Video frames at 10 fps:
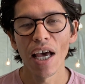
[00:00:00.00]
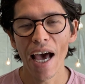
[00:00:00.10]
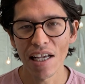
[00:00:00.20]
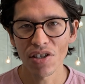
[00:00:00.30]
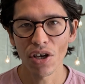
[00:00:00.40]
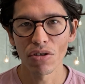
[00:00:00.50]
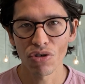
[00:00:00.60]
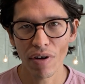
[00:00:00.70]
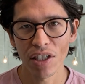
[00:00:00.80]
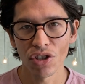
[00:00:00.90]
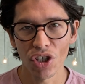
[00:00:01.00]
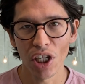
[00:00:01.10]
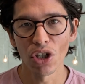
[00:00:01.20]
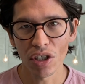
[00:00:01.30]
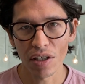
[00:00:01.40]
S E O strategy
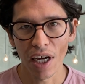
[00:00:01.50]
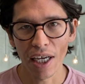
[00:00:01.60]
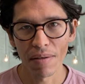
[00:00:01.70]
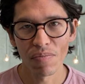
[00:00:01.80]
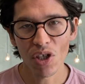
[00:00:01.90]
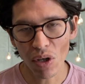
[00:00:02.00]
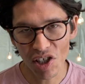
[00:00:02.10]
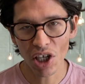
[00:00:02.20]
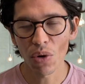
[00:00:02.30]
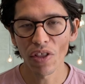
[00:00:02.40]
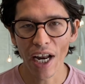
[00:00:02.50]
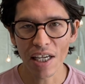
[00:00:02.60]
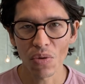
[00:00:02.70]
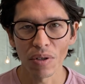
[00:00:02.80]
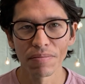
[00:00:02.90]
looks like. So I'll see you on the next one.